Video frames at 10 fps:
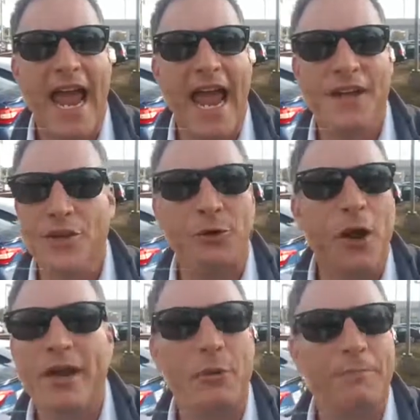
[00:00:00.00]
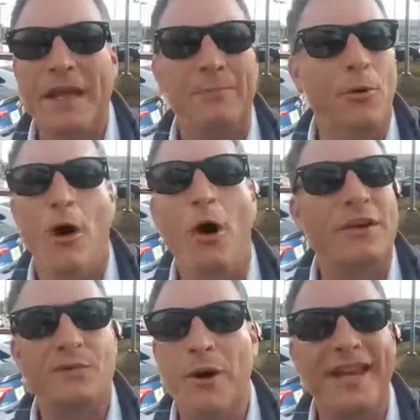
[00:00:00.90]
and you're running with people
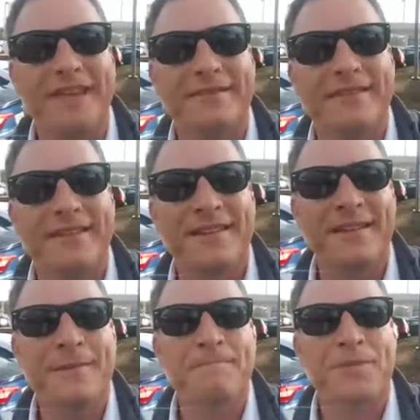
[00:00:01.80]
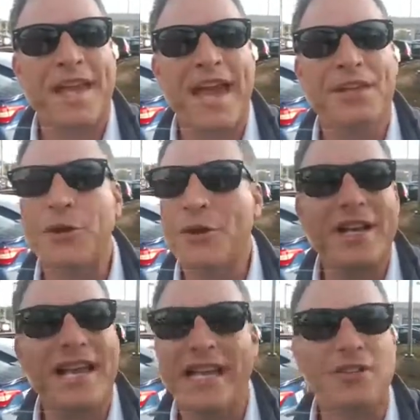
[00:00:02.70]
always winning, okay, you're going to
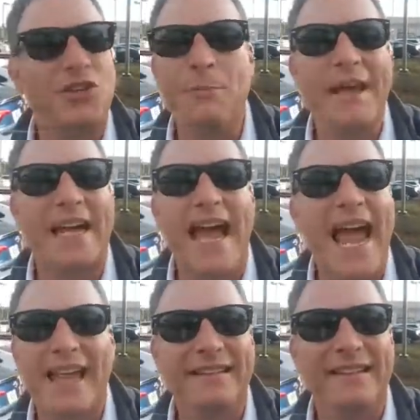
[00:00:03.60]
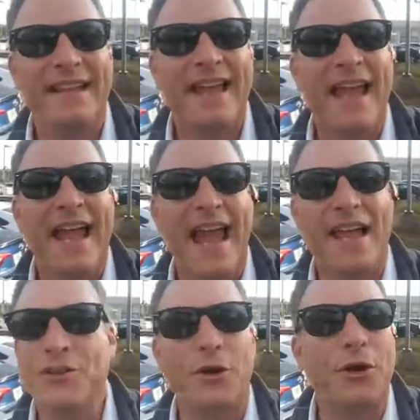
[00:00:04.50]
get too big a head,
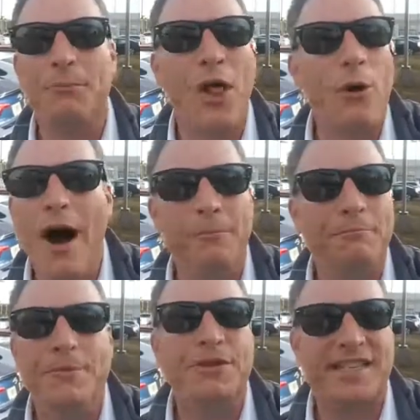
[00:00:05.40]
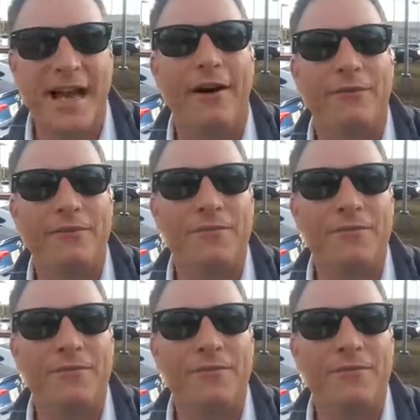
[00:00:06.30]
and you're going to blow up yourself.